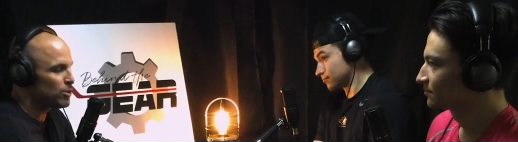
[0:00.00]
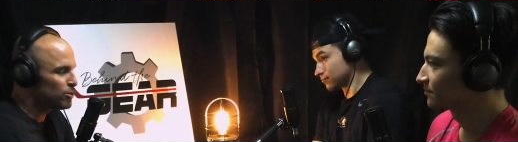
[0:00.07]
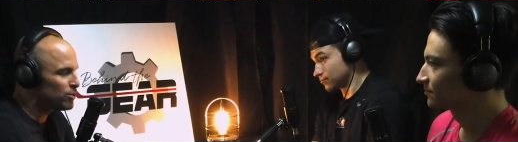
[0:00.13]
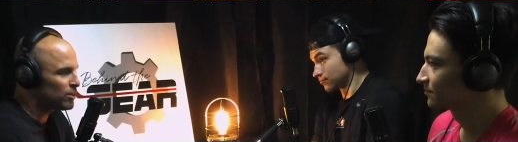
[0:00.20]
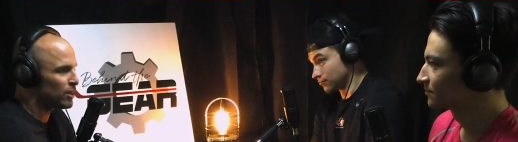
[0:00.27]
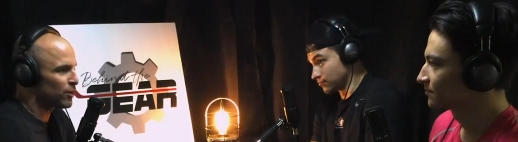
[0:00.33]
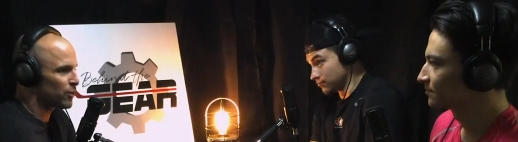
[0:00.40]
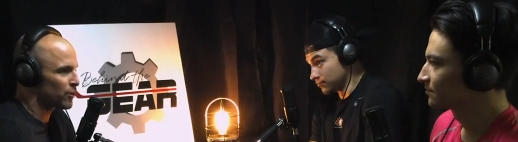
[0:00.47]

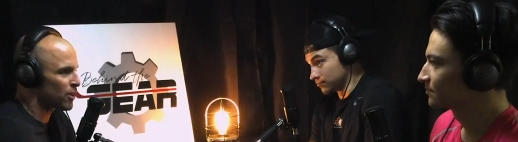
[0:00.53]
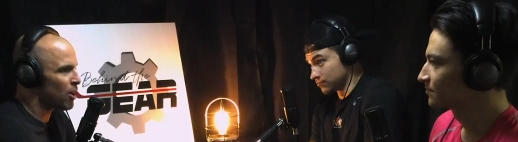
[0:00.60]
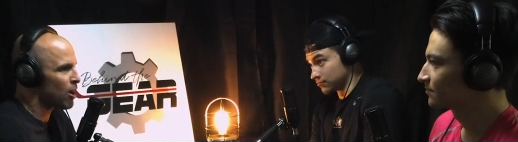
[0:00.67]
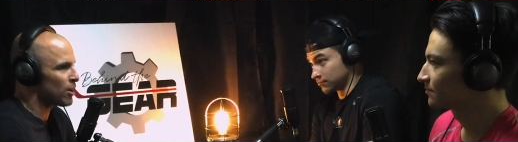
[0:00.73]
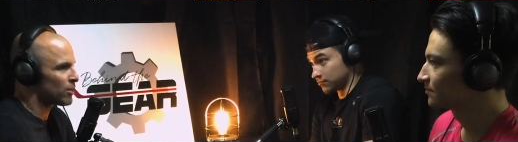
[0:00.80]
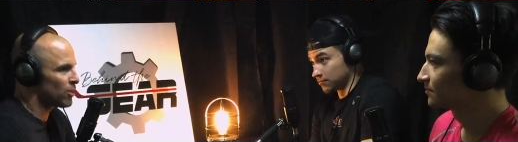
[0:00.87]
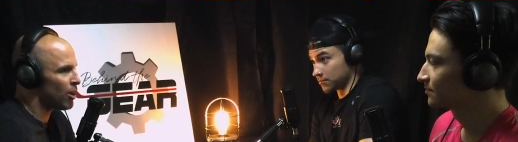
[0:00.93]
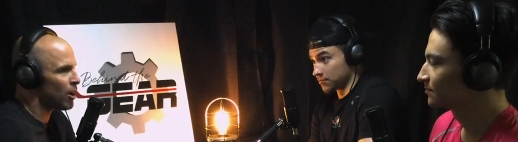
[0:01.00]
Speaker 1: usually the
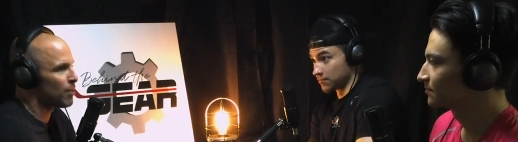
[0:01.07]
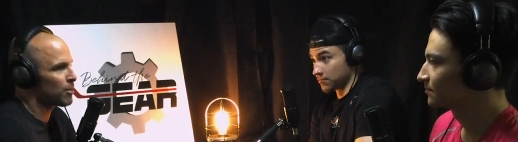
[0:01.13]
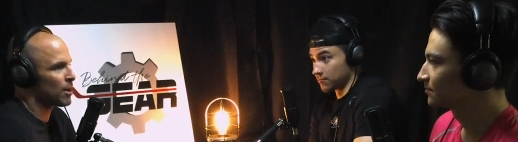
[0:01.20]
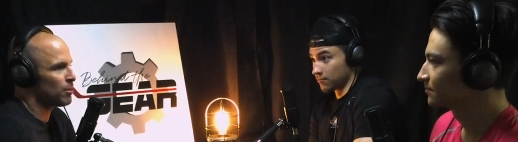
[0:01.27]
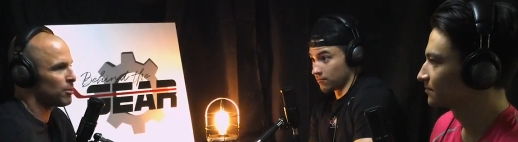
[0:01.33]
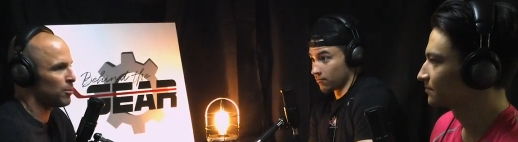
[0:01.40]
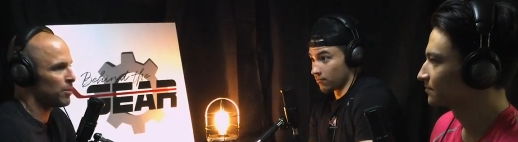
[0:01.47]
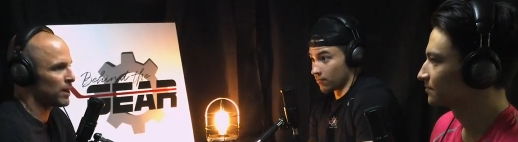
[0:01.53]
top
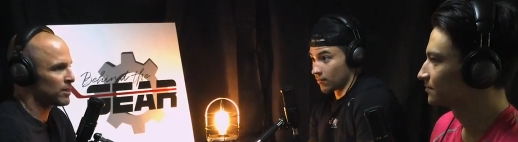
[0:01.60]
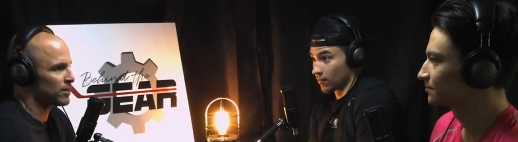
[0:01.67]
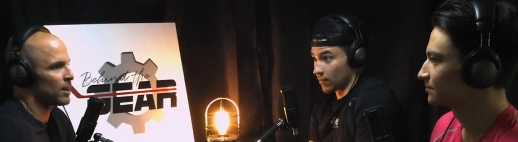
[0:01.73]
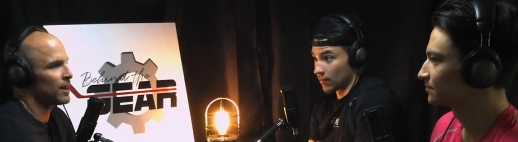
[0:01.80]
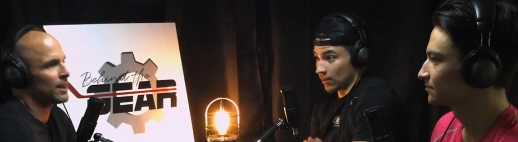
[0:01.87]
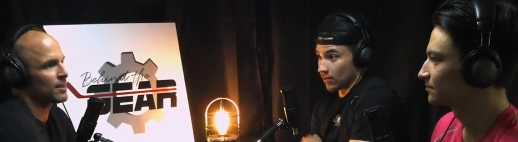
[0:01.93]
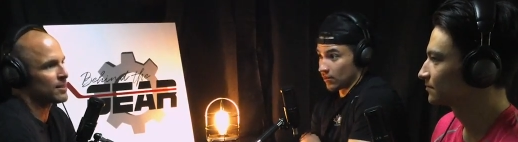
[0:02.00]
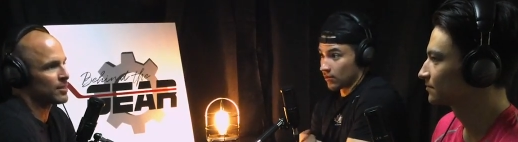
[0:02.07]
couple picks
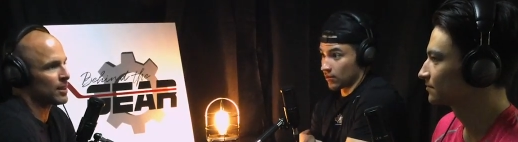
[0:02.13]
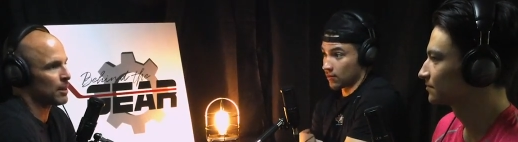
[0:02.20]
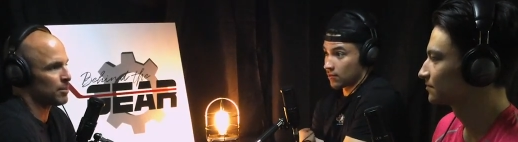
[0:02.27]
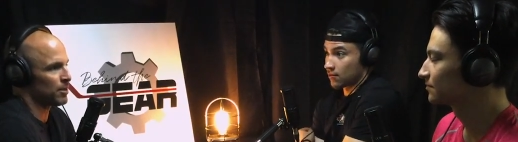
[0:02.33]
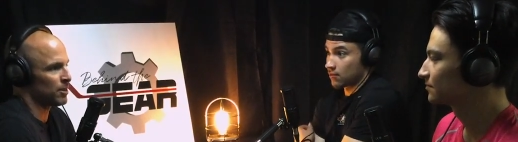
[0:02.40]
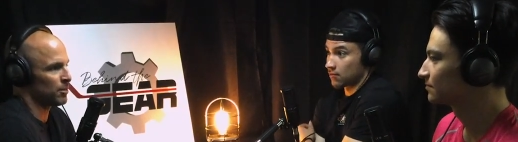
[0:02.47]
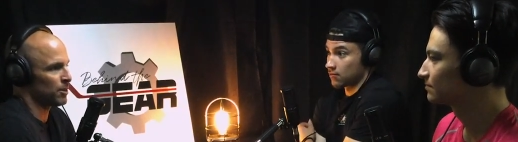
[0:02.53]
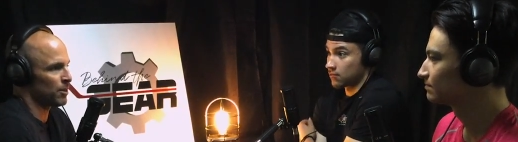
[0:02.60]
kind of get set up
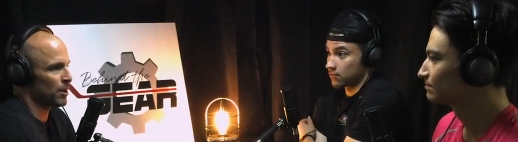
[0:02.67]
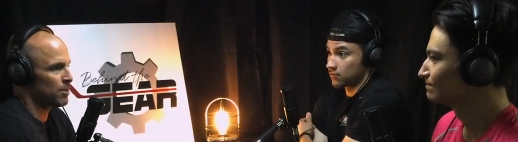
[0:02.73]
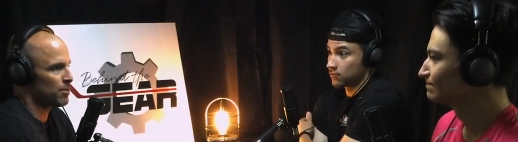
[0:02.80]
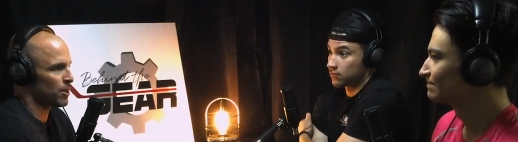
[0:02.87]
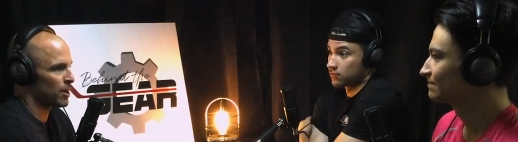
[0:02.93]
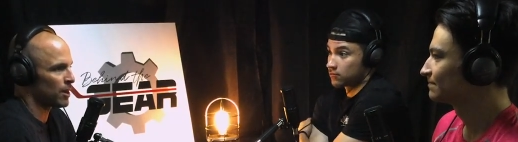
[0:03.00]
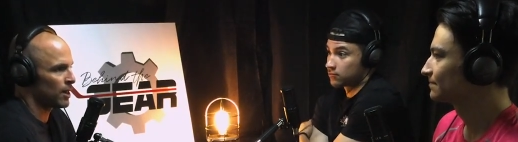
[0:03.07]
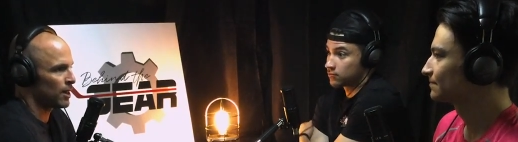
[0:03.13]
a little bit, right?
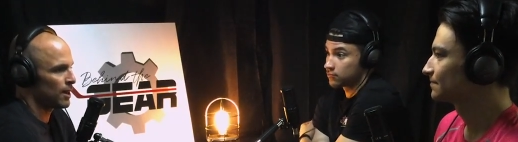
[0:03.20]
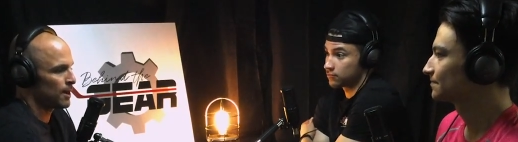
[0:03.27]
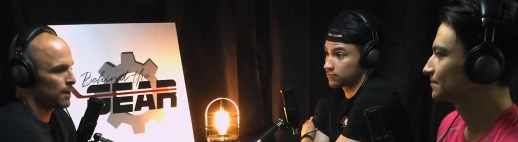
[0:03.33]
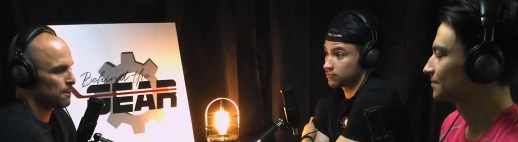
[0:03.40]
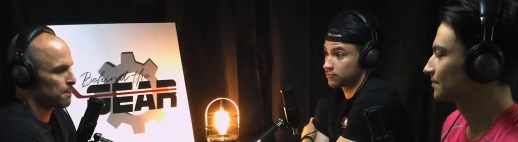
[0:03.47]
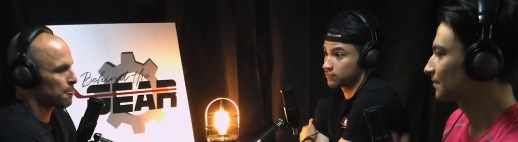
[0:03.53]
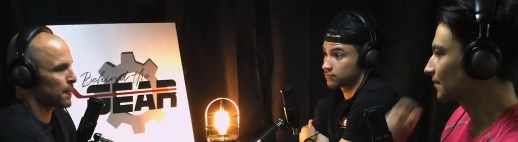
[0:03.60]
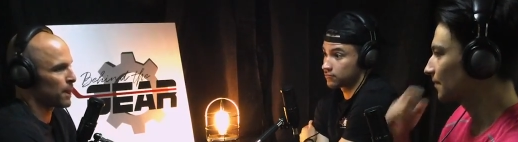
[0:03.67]
Where
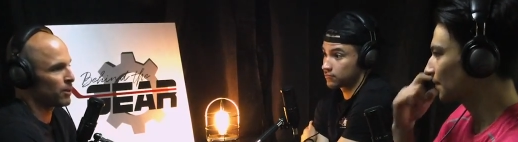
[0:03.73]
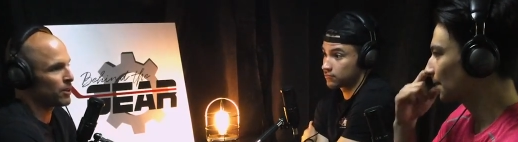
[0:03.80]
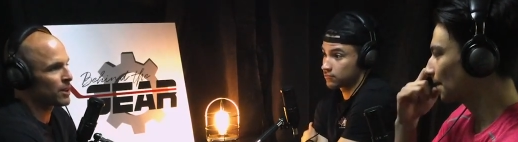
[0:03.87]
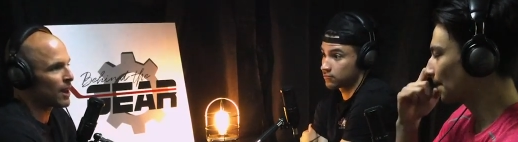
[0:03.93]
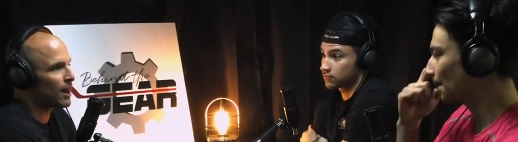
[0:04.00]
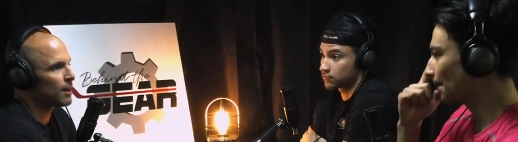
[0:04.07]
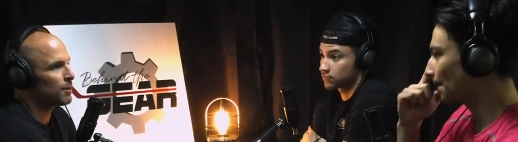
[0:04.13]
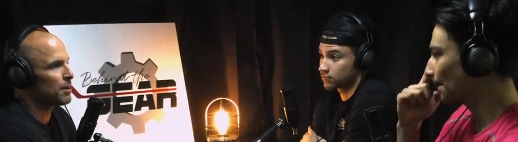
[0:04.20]
you know you
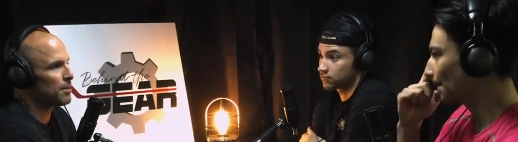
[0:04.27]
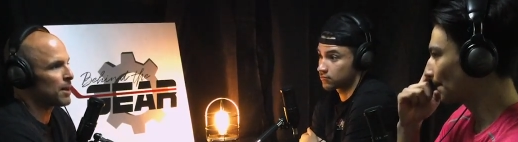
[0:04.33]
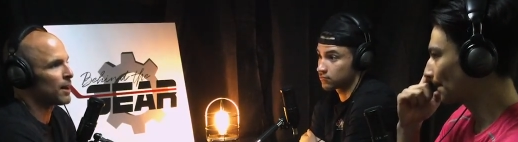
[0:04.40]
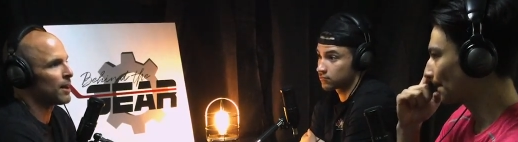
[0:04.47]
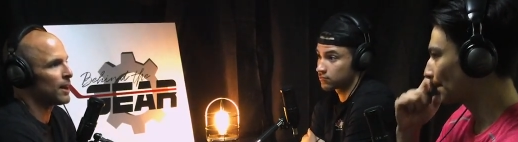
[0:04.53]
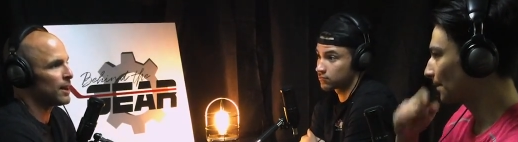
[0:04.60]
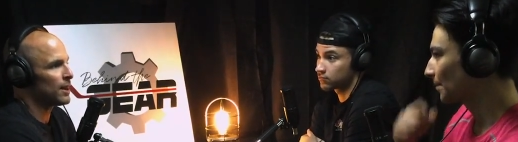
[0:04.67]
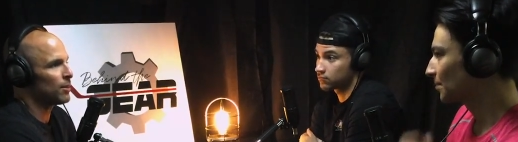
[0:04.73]
kind of maybe had
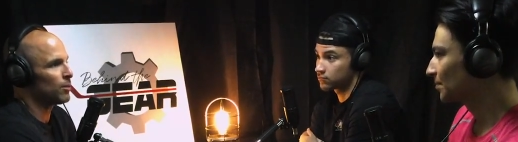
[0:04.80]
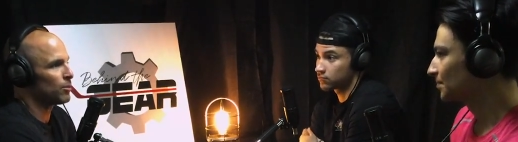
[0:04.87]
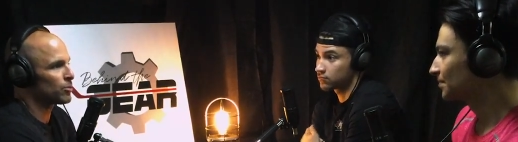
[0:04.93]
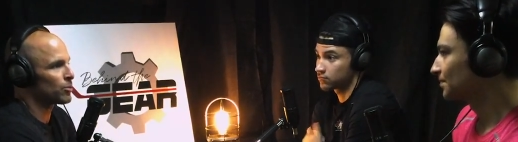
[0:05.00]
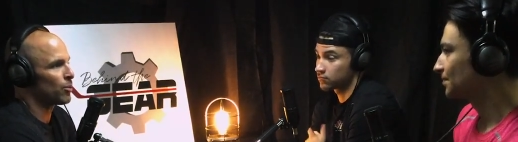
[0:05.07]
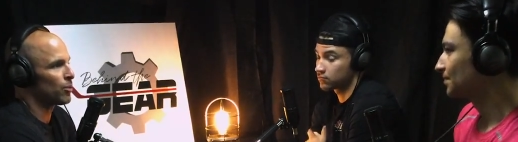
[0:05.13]
an idea what was